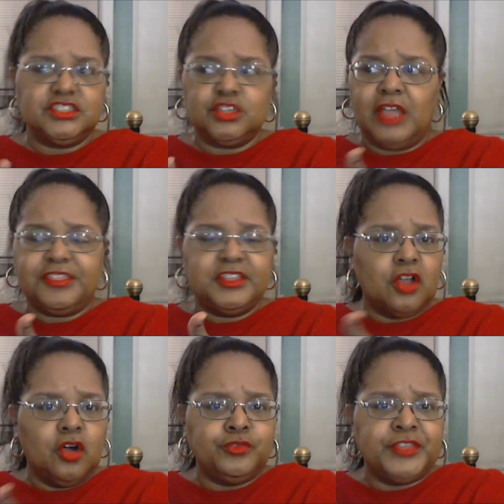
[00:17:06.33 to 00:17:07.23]
So I think the
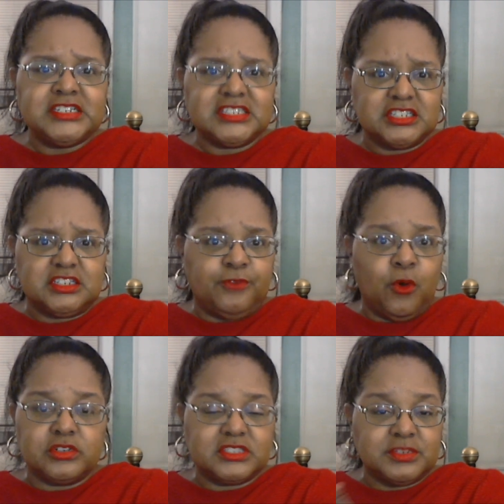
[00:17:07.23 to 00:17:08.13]
whole thing is
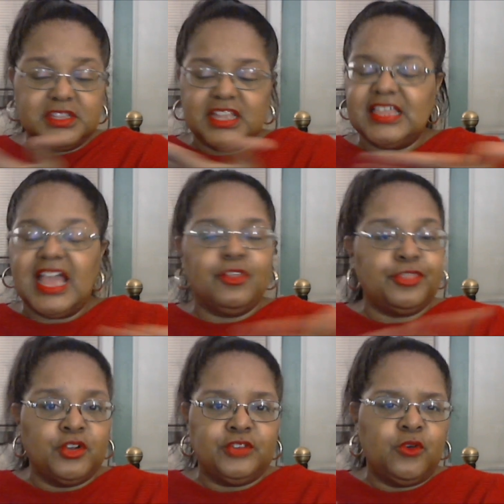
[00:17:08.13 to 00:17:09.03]
64 or something like that, or
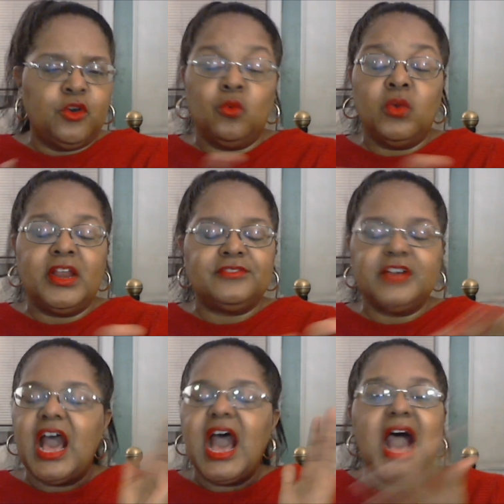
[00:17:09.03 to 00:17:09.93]
34 or whatever.
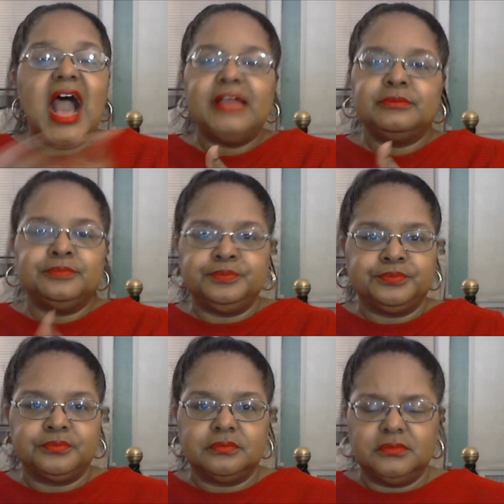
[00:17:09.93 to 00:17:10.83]
I, mm -mm.
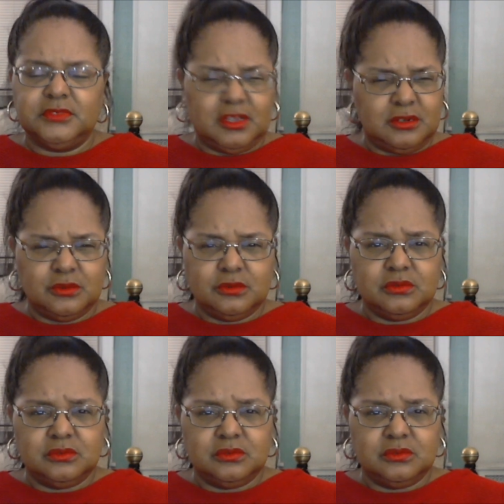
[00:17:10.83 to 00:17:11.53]
No.